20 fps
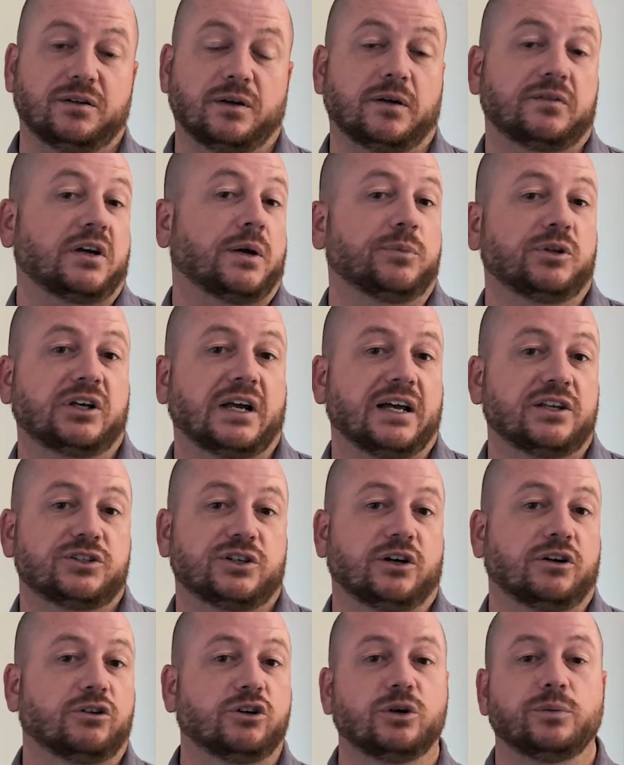a couple guys
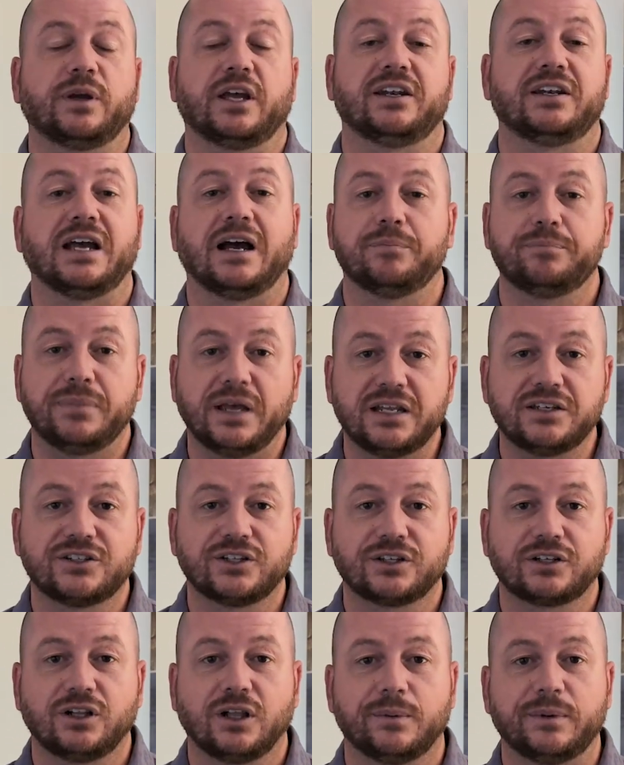in our group had not been to
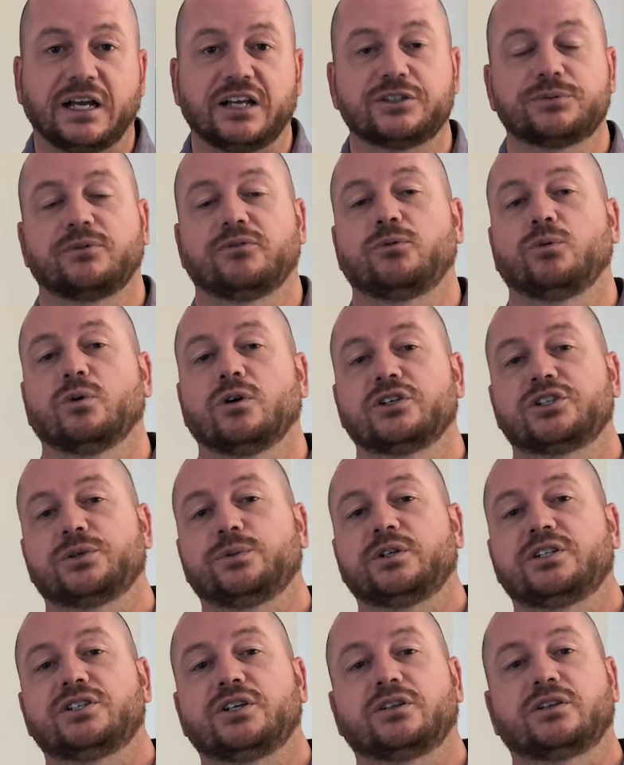the clubhouse before, so
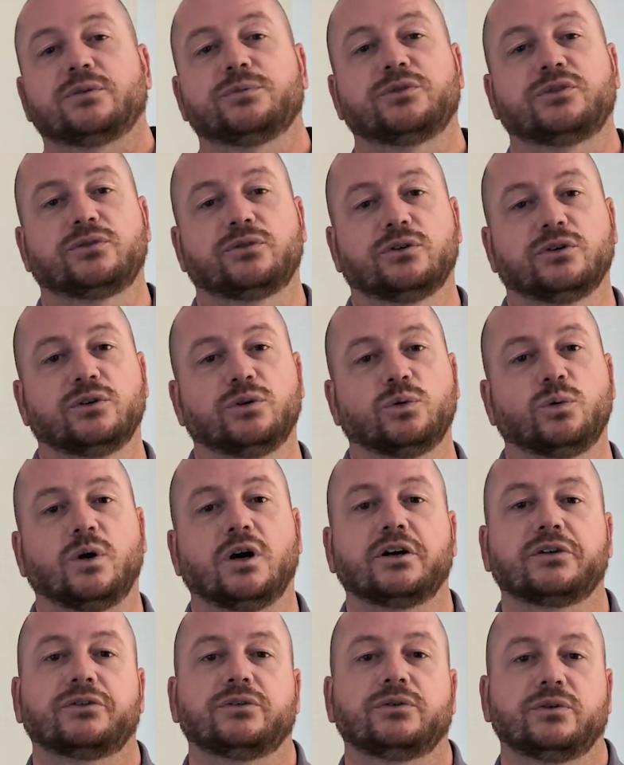we took them
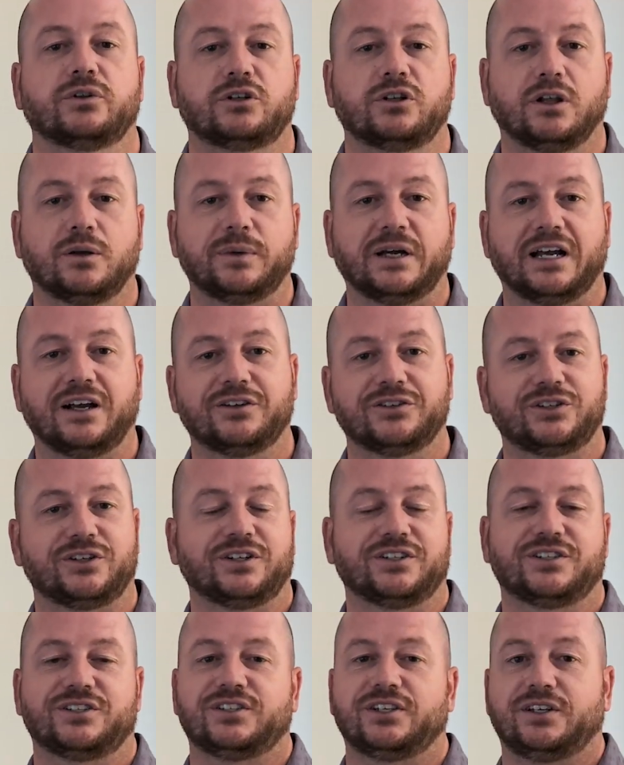walked through the clubhouse. You
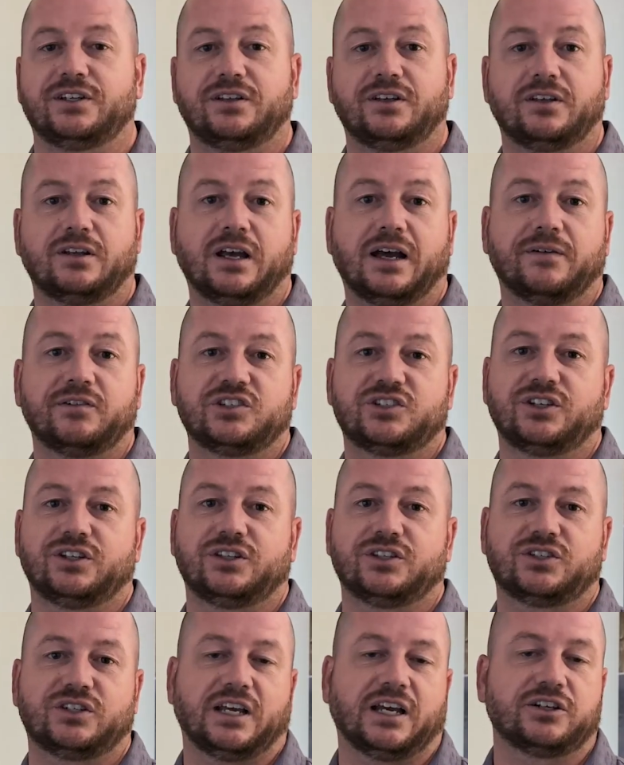get to see, obviously,
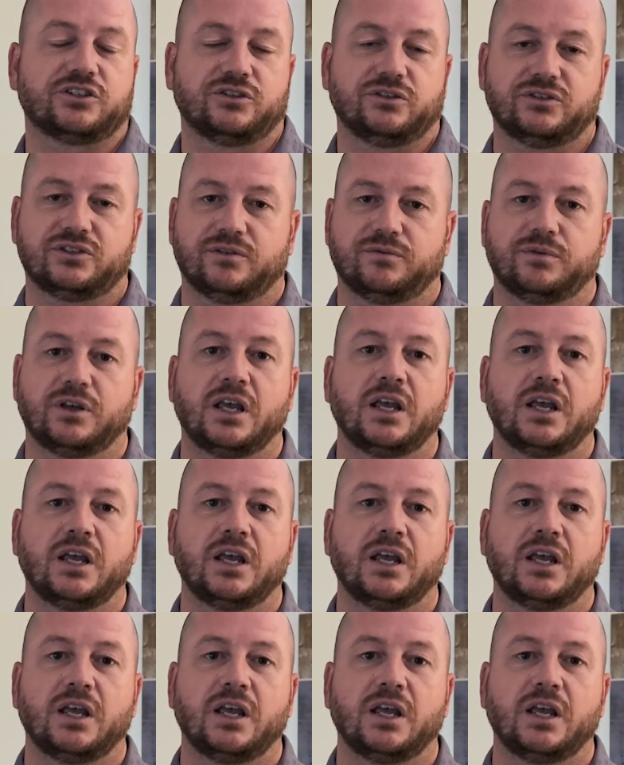the statues of